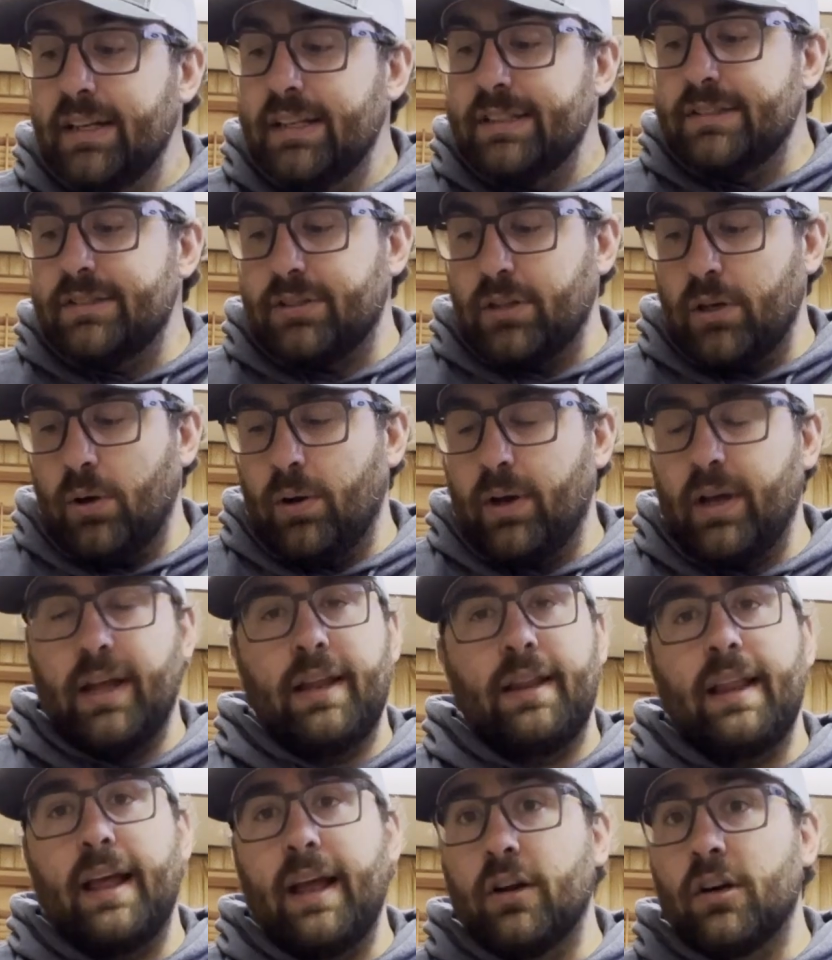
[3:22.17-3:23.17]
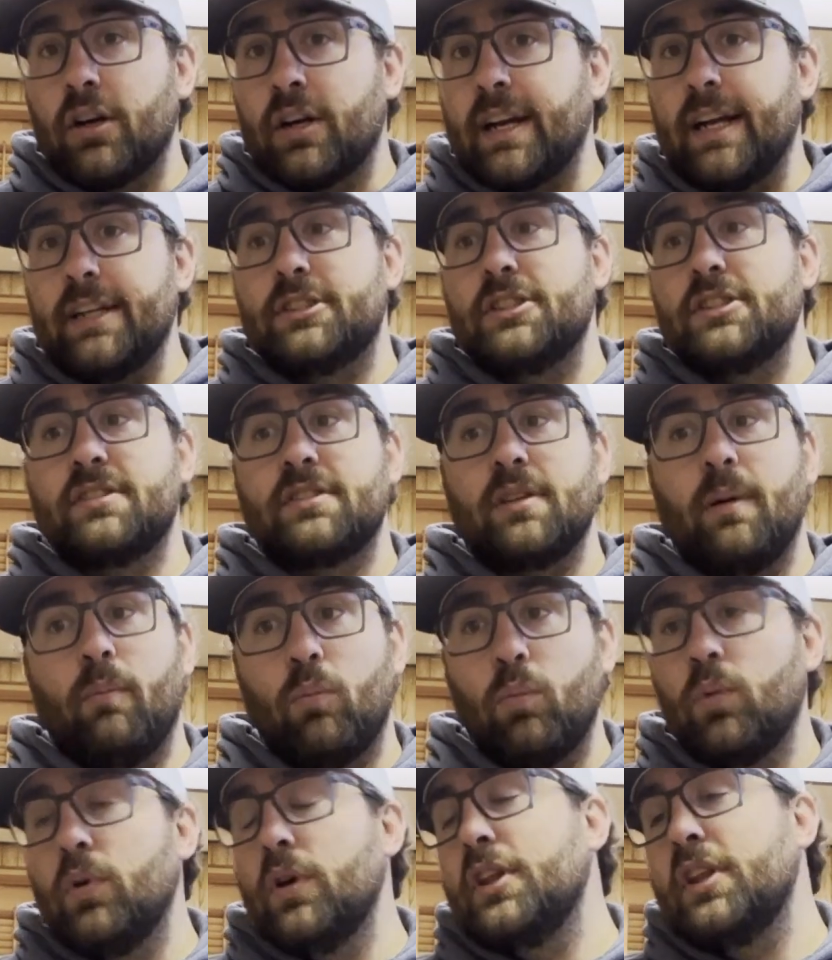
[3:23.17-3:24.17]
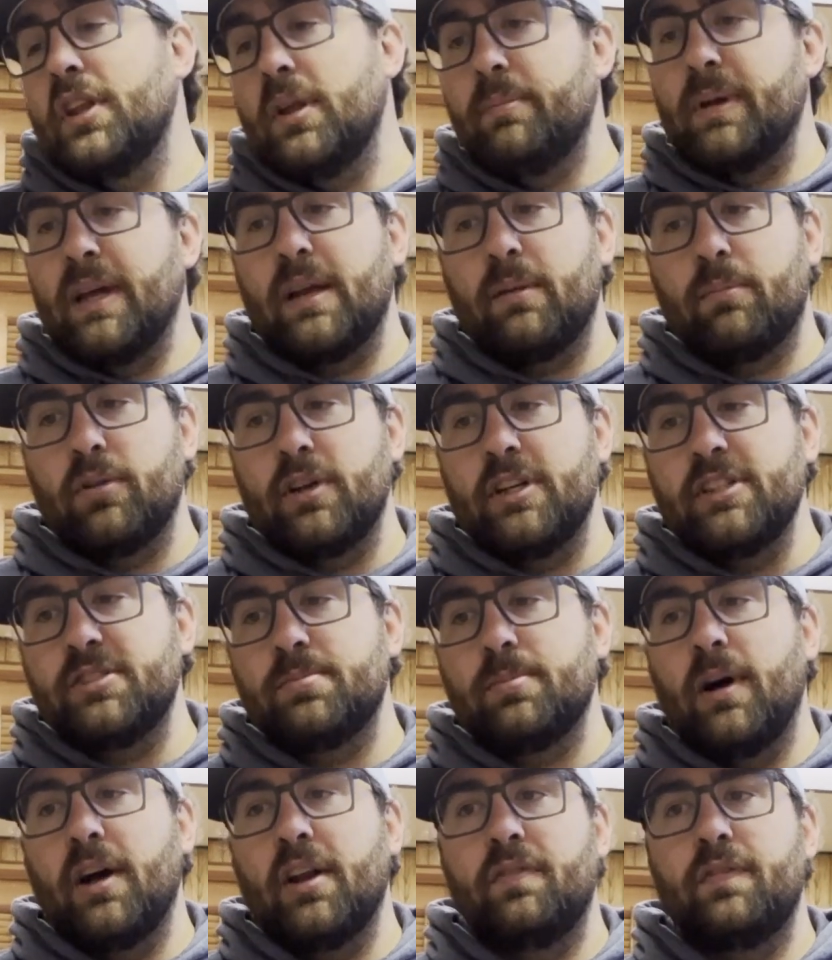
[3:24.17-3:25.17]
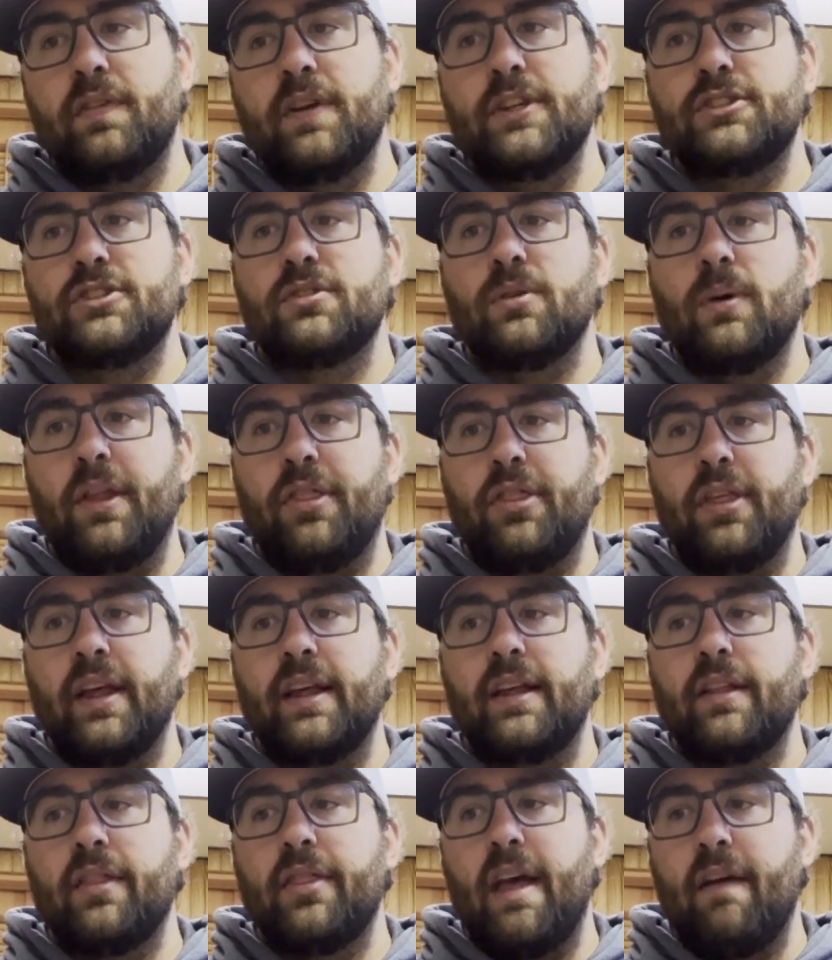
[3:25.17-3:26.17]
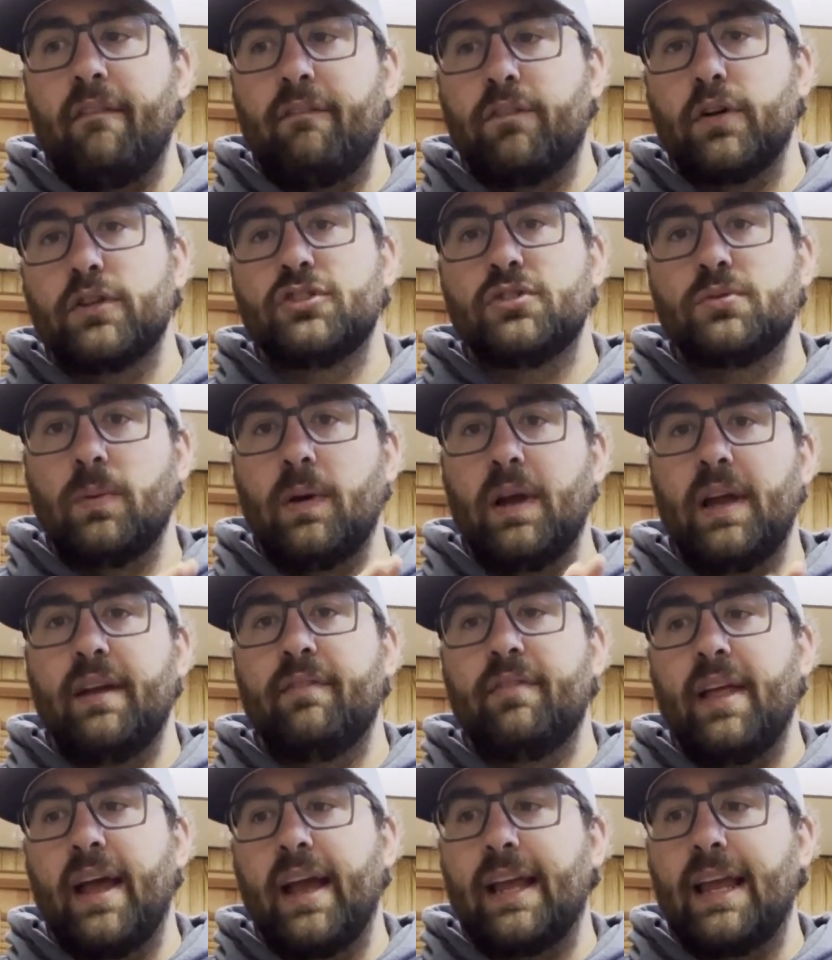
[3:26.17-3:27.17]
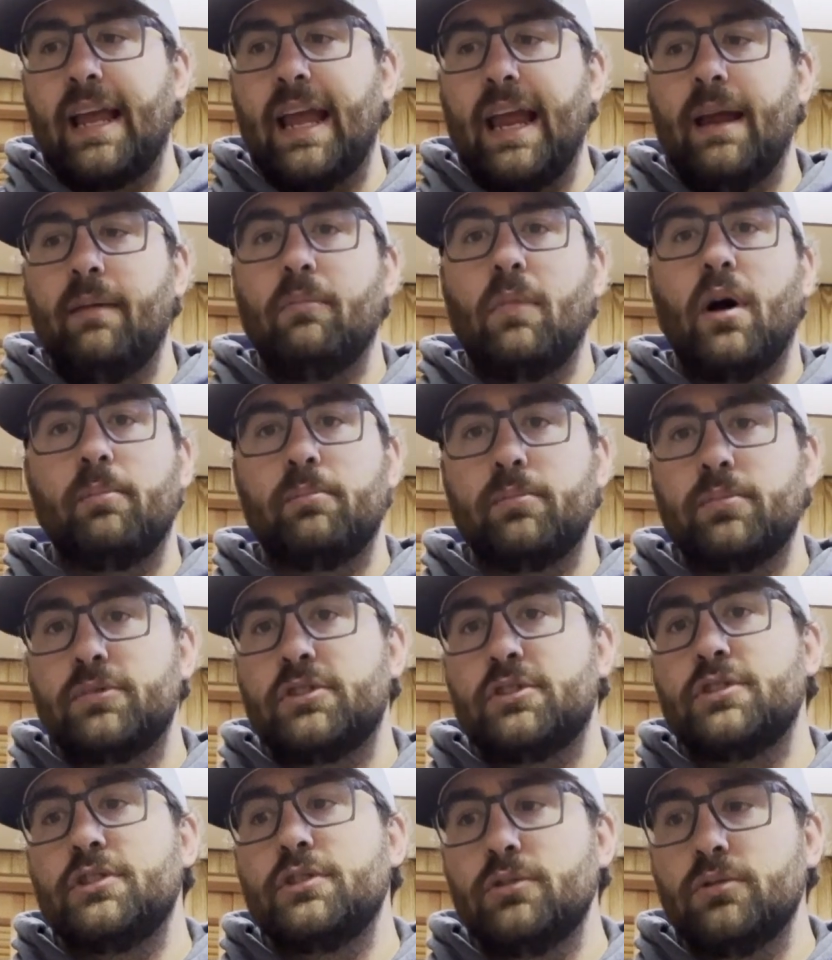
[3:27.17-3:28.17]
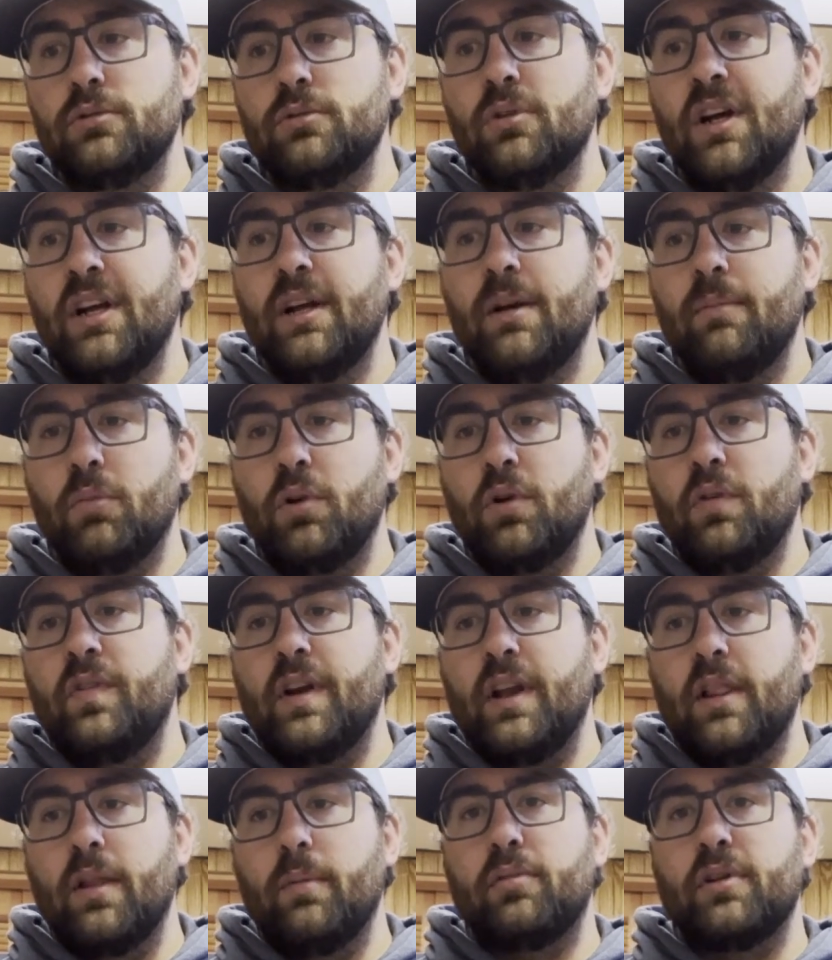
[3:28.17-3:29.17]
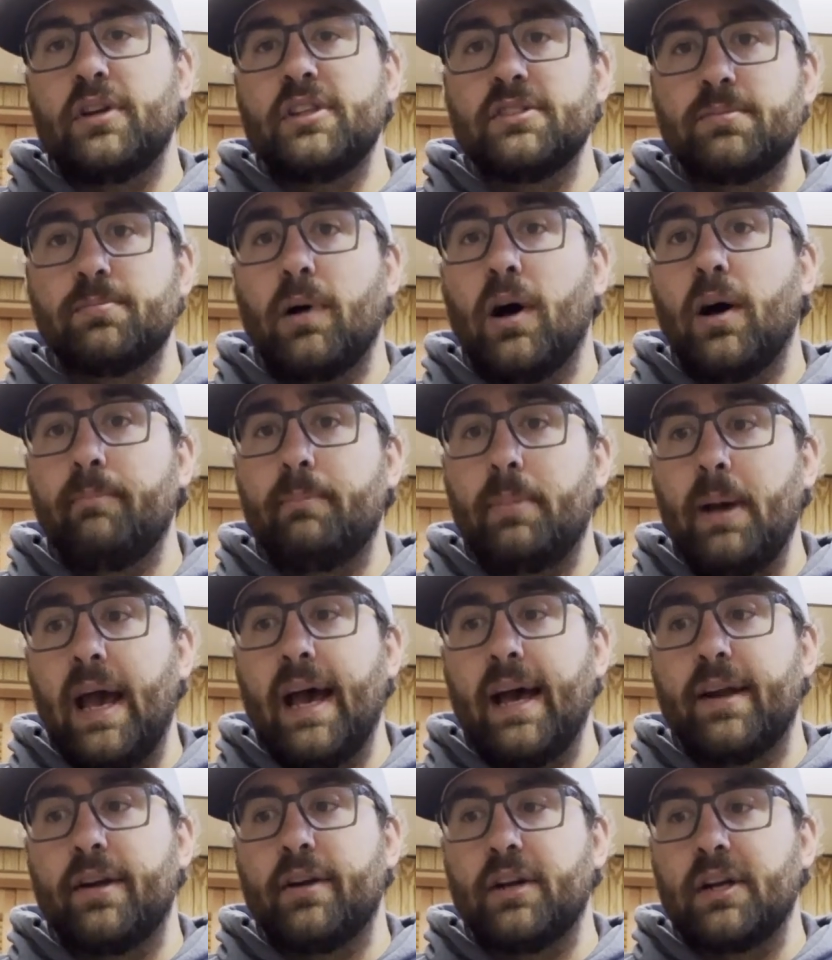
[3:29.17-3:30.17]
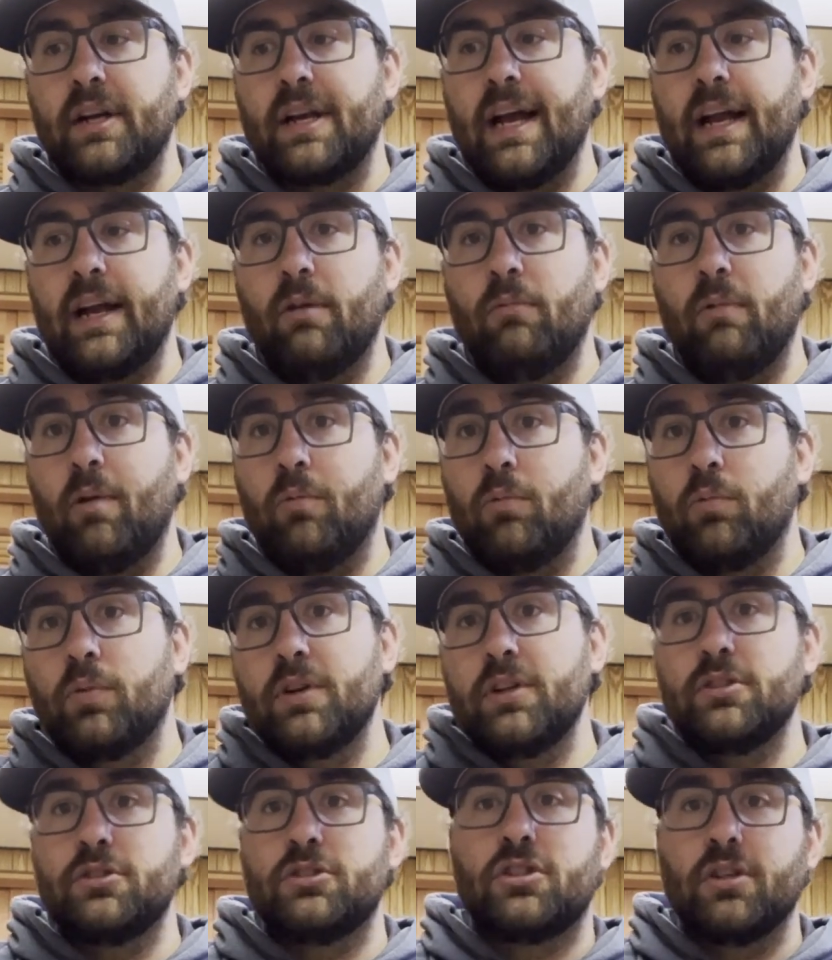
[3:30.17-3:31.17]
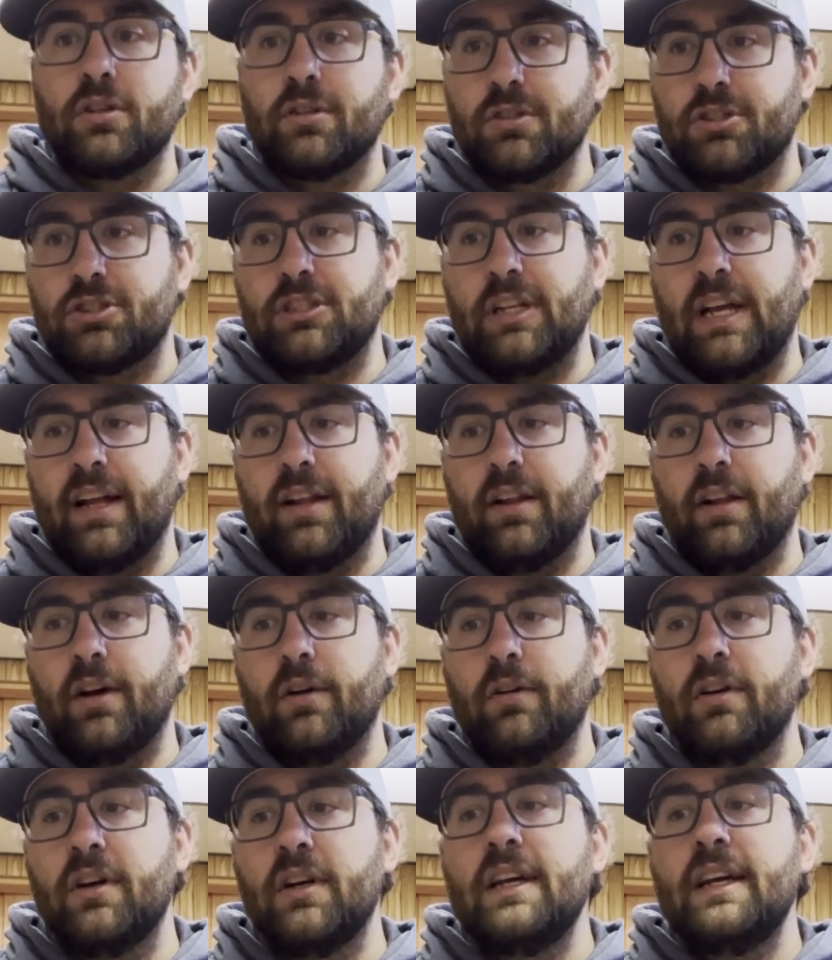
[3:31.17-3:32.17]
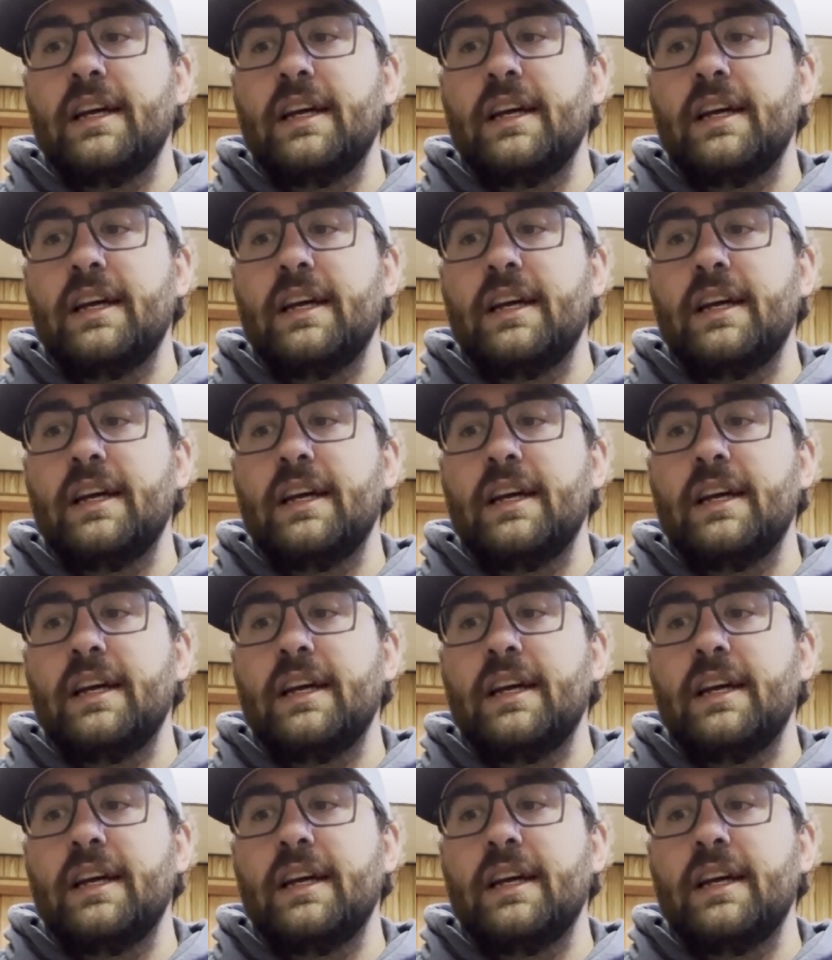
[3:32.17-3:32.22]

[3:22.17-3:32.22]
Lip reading: So, and they're catching some really big pre-spawn fish. So I think that first wave that came up to move into the pre-spawn pattern kind of went real dirt shallow.